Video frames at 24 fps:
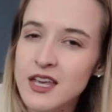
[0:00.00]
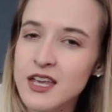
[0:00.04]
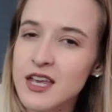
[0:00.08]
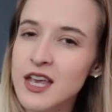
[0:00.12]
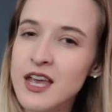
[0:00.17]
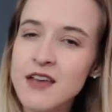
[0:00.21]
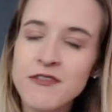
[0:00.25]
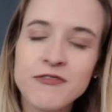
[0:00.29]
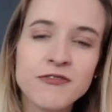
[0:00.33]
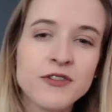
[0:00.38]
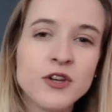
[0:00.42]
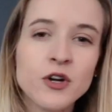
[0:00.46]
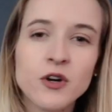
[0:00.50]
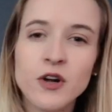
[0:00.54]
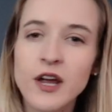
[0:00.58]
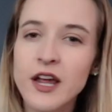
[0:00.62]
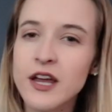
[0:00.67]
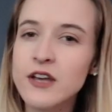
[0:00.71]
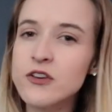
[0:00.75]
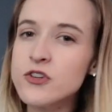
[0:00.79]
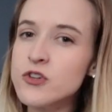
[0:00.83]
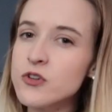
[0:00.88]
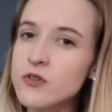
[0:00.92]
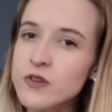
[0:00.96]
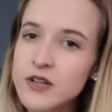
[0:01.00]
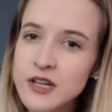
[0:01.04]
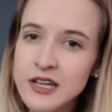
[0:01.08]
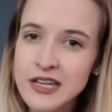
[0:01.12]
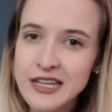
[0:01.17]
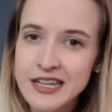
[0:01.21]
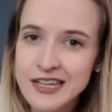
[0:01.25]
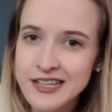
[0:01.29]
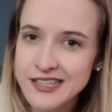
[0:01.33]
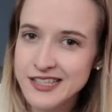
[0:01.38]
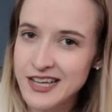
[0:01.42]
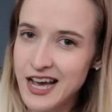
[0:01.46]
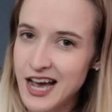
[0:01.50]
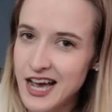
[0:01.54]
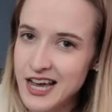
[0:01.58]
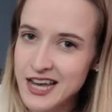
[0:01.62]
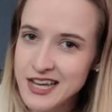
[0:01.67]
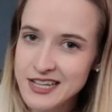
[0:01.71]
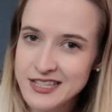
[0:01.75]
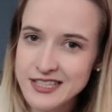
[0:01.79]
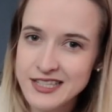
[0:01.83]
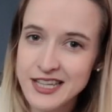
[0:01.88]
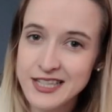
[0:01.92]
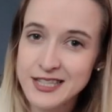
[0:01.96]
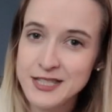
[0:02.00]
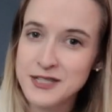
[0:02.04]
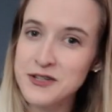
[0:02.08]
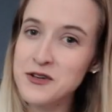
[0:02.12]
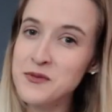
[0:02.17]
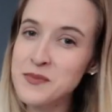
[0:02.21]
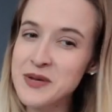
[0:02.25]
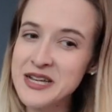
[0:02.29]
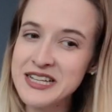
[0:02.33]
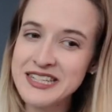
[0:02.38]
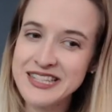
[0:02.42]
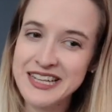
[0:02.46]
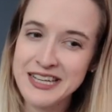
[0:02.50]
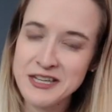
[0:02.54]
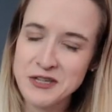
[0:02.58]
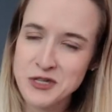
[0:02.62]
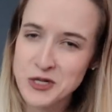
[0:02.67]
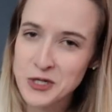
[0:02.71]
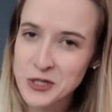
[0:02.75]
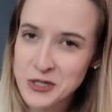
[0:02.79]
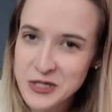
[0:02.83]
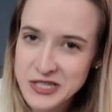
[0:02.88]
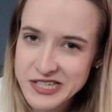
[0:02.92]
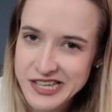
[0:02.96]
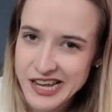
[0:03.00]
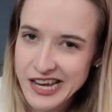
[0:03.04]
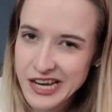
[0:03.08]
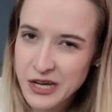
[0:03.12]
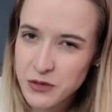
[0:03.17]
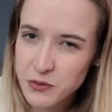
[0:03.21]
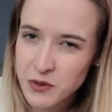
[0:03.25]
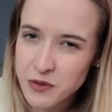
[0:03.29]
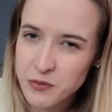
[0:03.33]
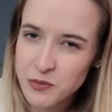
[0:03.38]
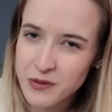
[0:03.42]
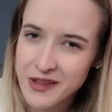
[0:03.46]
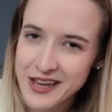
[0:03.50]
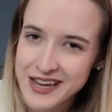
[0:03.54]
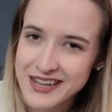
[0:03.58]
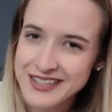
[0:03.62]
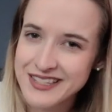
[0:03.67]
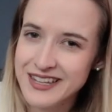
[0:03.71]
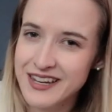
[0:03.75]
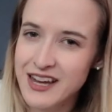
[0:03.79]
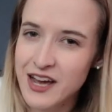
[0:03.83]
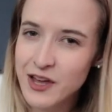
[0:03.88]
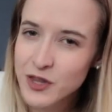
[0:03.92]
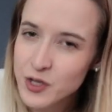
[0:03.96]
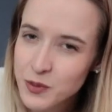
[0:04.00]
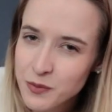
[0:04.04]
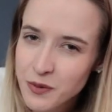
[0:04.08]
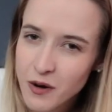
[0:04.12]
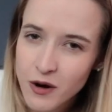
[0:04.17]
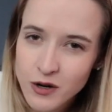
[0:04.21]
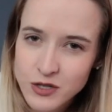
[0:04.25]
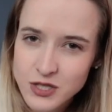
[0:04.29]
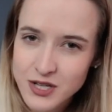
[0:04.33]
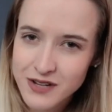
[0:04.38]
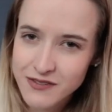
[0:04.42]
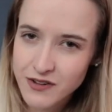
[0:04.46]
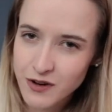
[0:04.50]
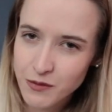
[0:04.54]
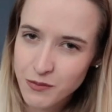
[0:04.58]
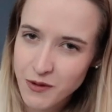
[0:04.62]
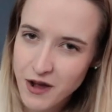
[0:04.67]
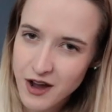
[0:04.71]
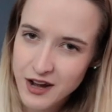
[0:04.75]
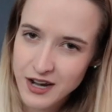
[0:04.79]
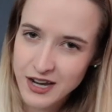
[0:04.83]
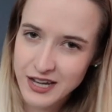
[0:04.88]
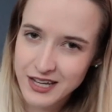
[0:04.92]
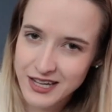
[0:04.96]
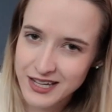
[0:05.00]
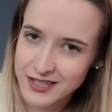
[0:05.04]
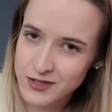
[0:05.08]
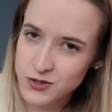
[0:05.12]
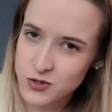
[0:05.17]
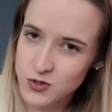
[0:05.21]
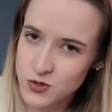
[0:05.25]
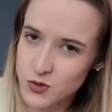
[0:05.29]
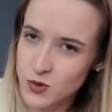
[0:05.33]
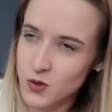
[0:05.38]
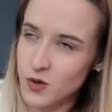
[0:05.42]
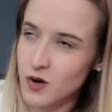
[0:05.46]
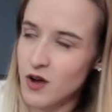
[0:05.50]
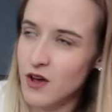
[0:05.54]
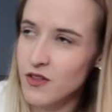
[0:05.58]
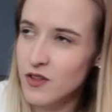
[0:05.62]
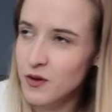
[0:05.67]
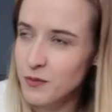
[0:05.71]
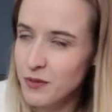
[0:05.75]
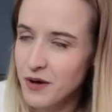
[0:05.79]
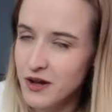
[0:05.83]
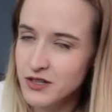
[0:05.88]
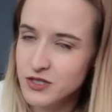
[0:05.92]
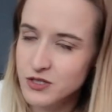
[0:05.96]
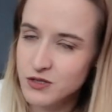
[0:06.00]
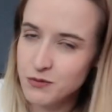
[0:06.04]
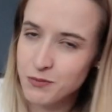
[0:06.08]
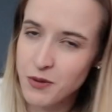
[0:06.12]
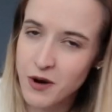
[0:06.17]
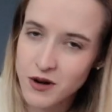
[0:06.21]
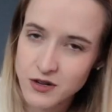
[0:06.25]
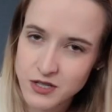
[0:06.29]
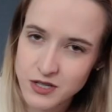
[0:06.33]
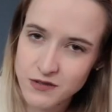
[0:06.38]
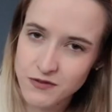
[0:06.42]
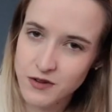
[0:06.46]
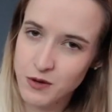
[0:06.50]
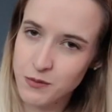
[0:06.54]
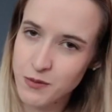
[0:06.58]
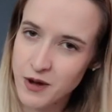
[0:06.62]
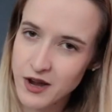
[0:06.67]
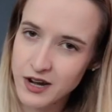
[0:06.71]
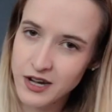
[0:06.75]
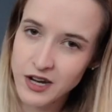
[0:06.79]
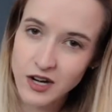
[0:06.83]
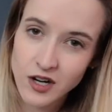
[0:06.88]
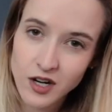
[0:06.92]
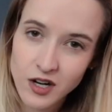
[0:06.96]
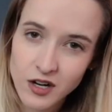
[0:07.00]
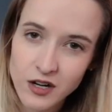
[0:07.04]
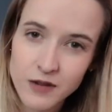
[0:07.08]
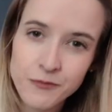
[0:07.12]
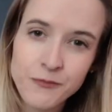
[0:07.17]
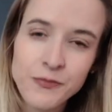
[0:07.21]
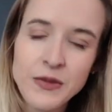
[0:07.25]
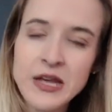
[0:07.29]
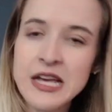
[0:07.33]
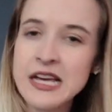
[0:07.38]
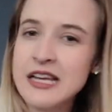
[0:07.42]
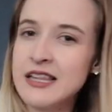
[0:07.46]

if your injury needs ice, that still means that you're staying in one place and other parts of your body get sore, other parts of your body hurt.